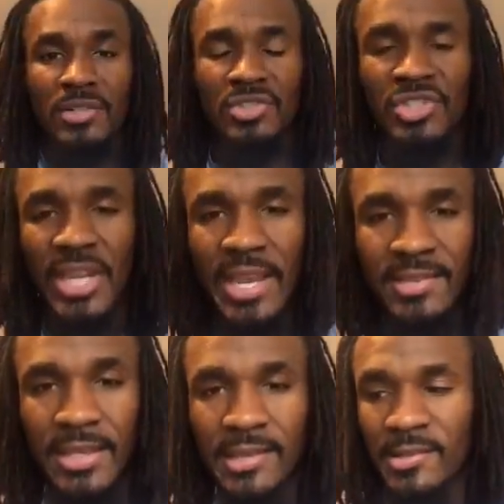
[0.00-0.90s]

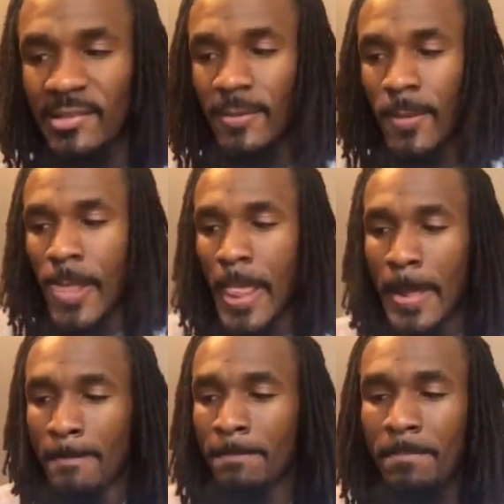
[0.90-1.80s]
Jesus
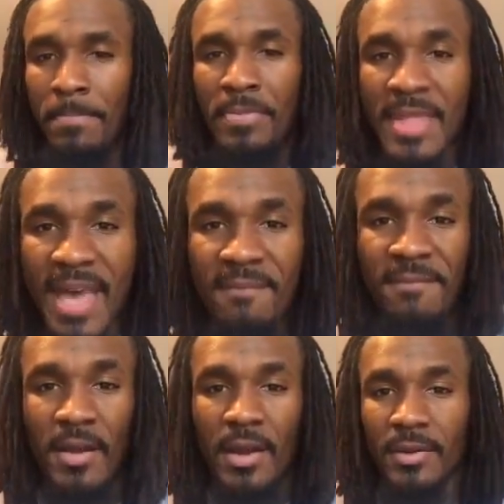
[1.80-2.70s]

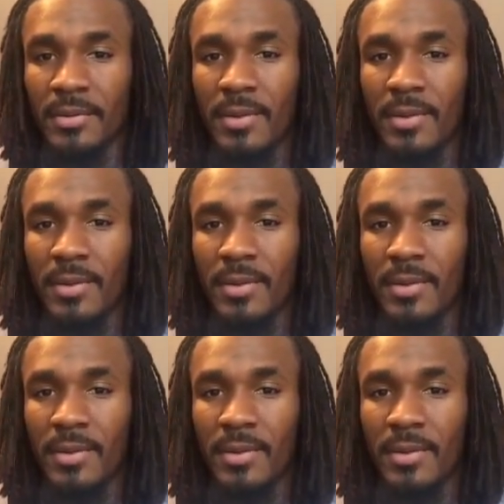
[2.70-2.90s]
never